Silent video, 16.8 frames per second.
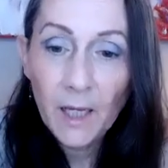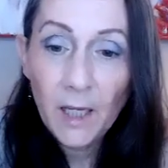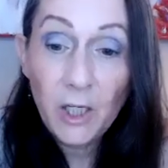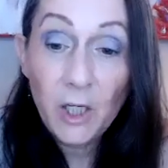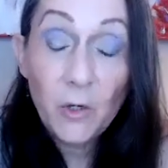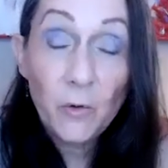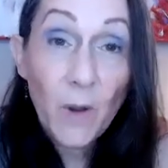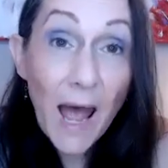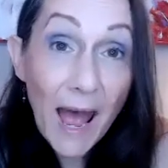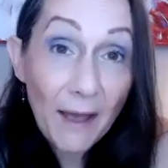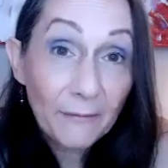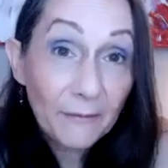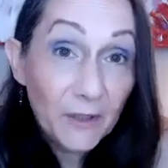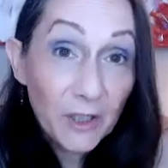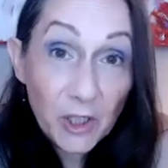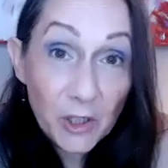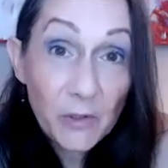you
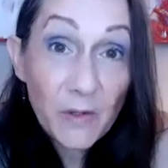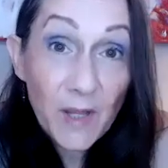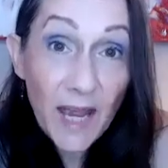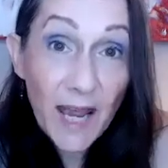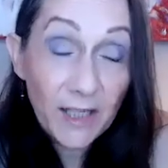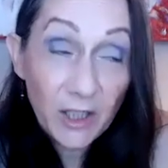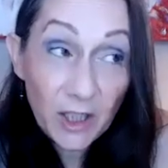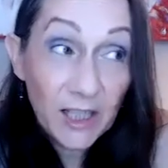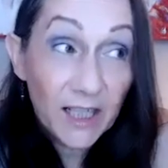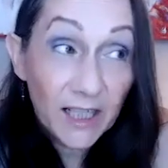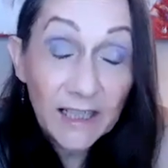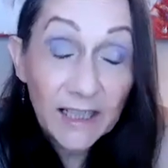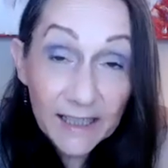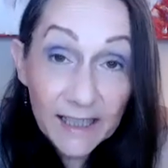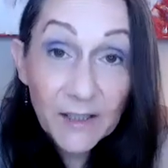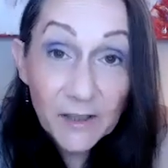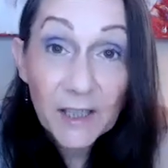have to do that. You
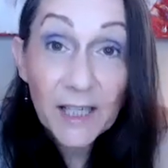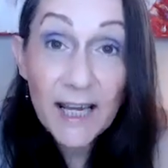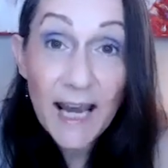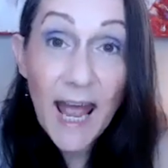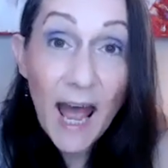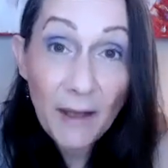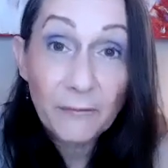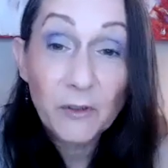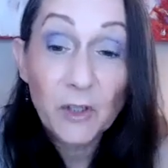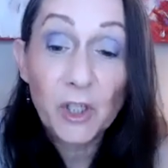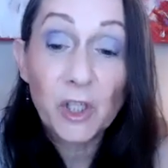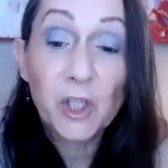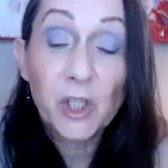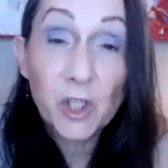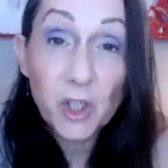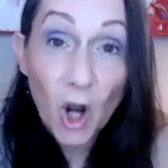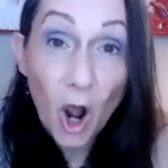literally have to
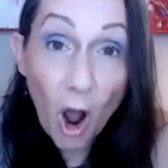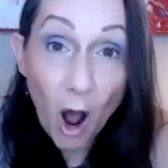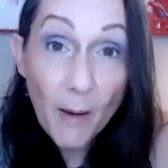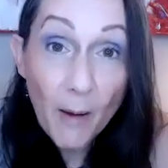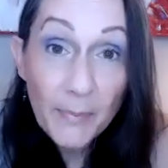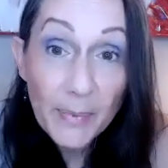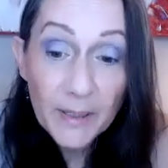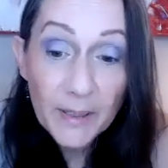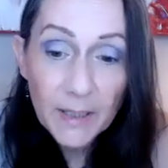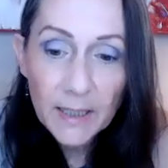stop